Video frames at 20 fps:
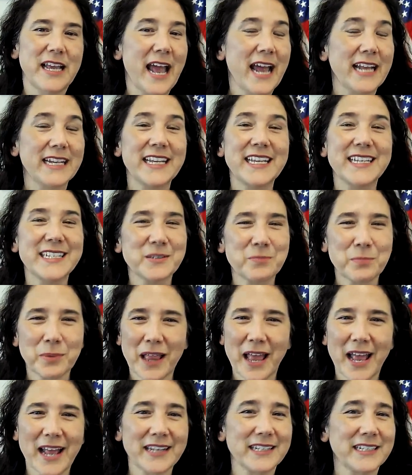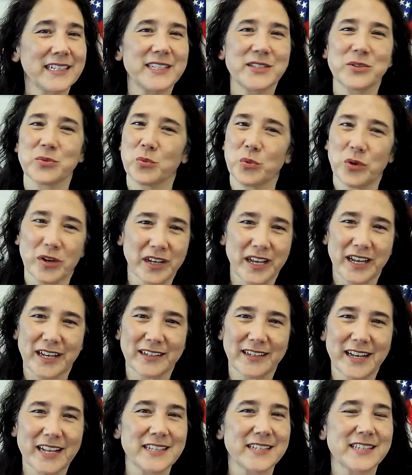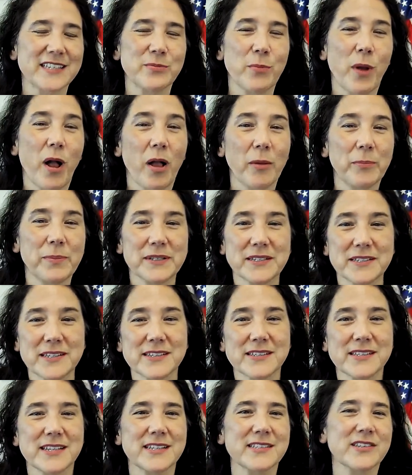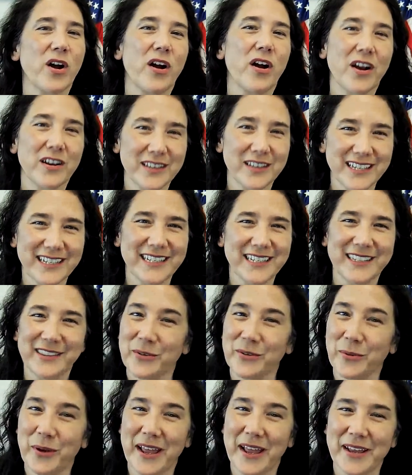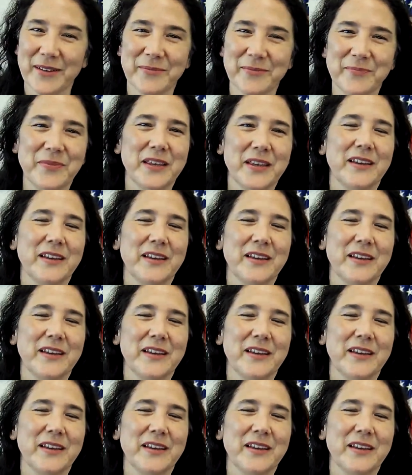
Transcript: And his plan is working, and small businesses are leading the way.